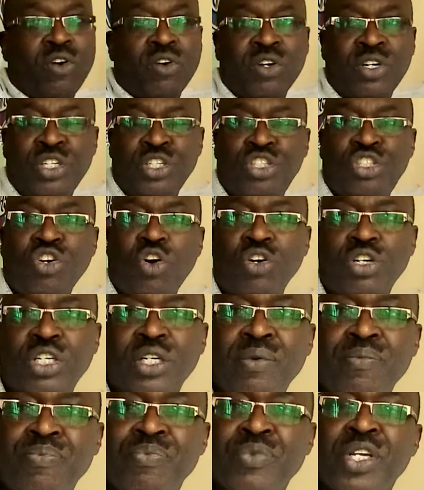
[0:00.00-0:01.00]
in short.
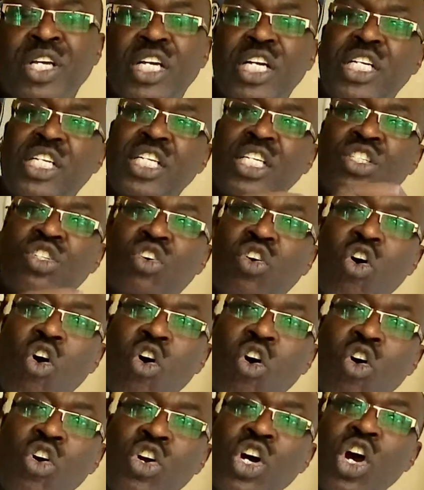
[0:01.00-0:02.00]
It is
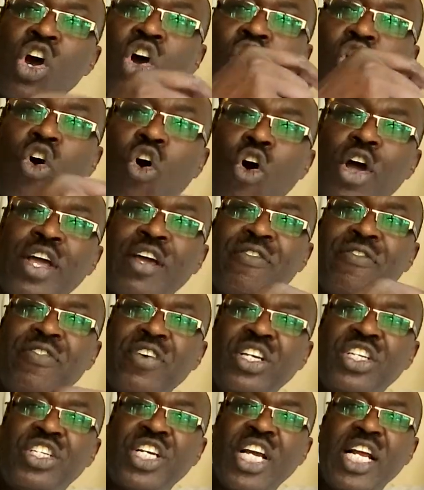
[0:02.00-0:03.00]
called
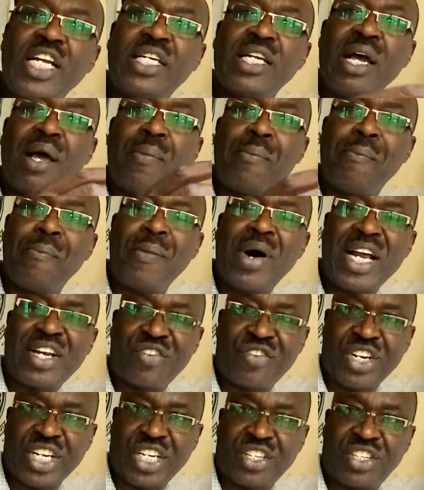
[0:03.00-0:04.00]
coefficient
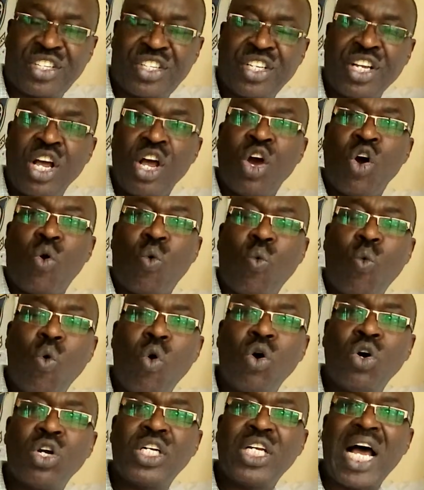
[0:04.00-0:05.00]
matrix.
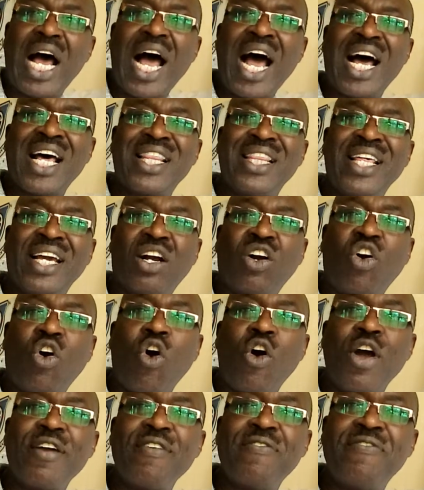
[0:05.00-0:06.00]
What are the
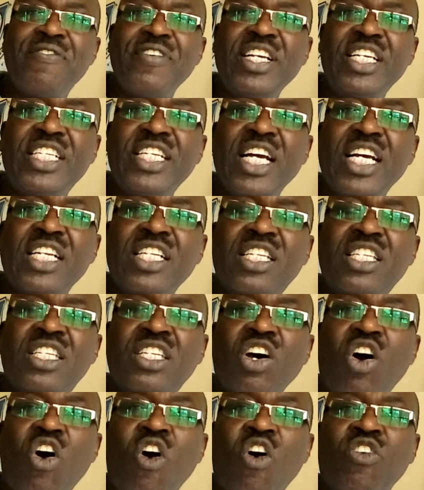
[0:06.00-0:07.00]
coefficients
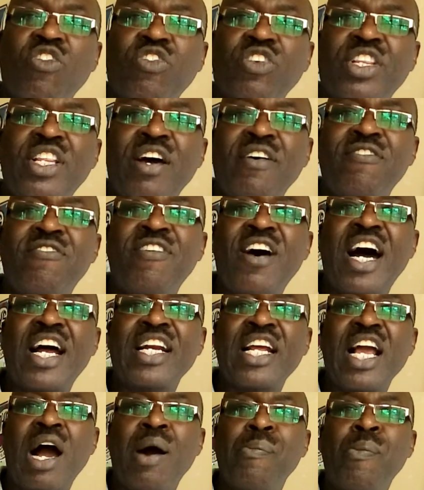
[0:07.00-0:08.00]
of the
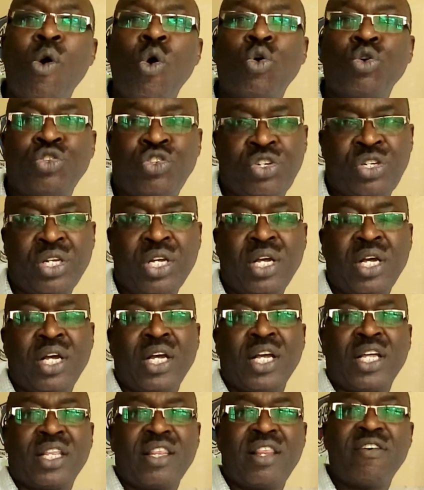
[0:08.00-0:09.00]
variables?
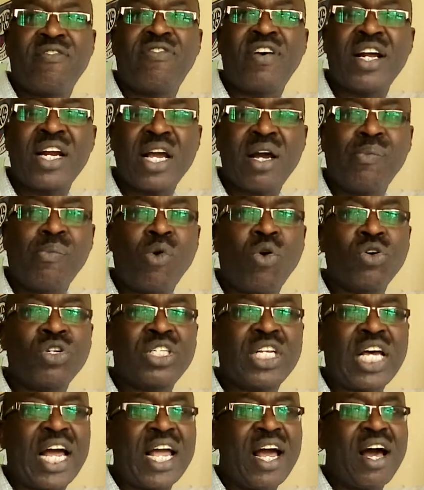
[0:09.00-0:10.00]
The variables
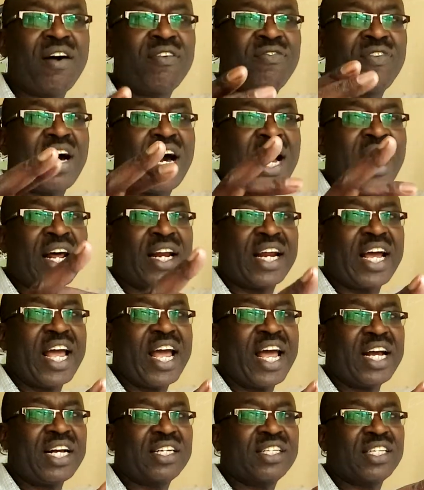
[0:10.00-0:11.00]
I have are
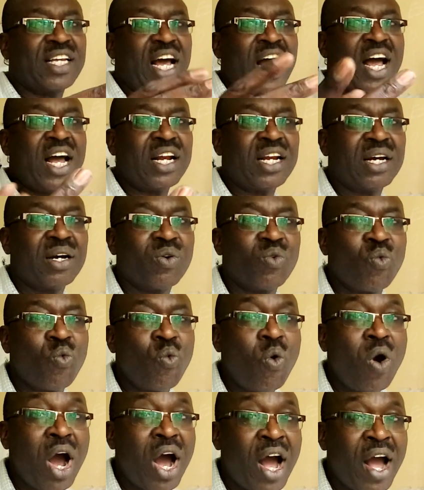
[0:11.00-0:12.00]
x and
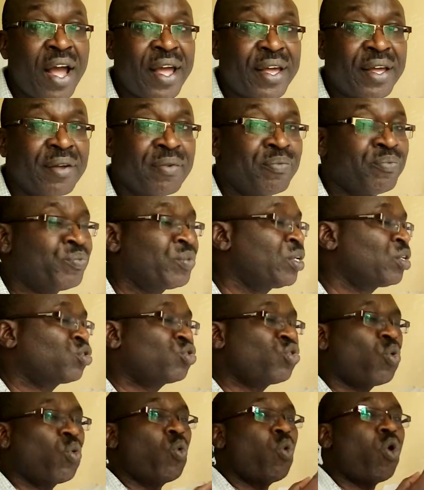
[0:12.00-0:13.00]
y. So
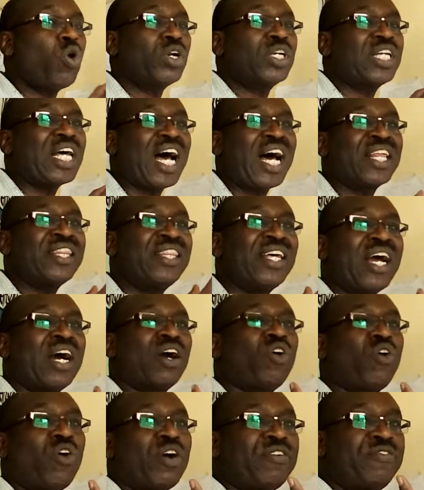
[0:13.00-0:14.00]
what are their
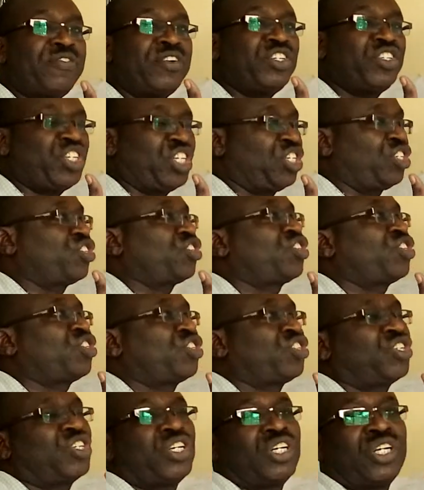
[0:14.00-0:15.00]

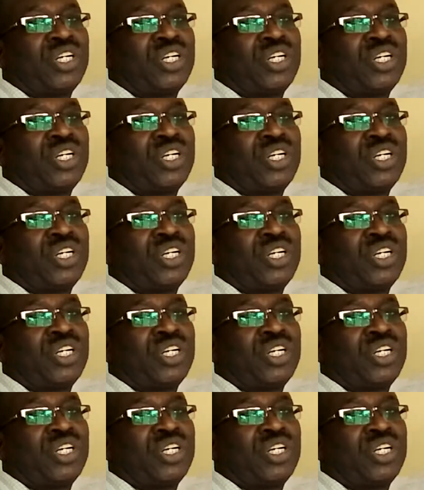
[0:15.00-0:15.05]
coefficients?